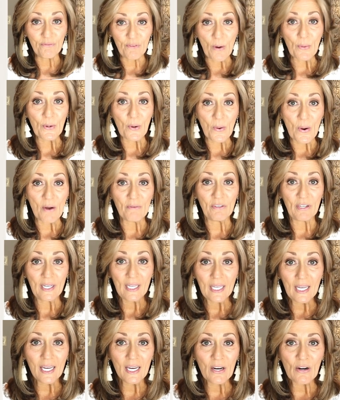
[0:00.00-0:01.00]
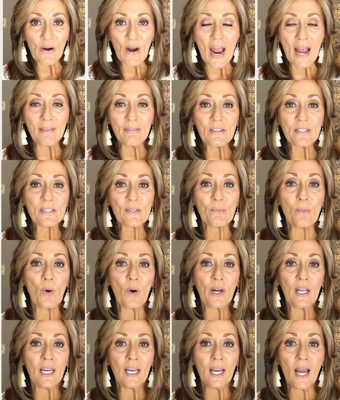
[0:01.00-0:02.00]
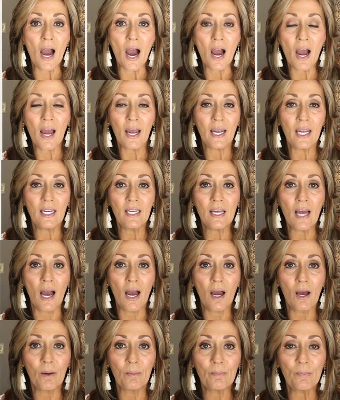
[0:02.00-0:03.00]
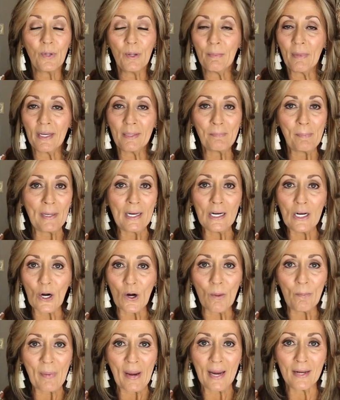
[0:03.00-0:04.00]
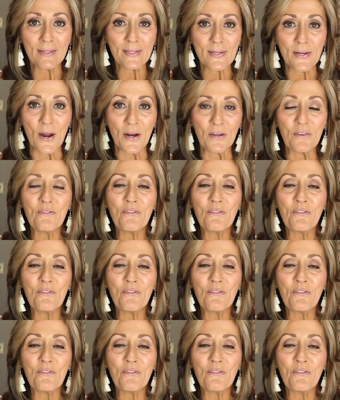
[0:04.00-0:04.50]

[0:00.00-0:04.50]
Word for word: a photo of it here, and this morning I put my big girl pants on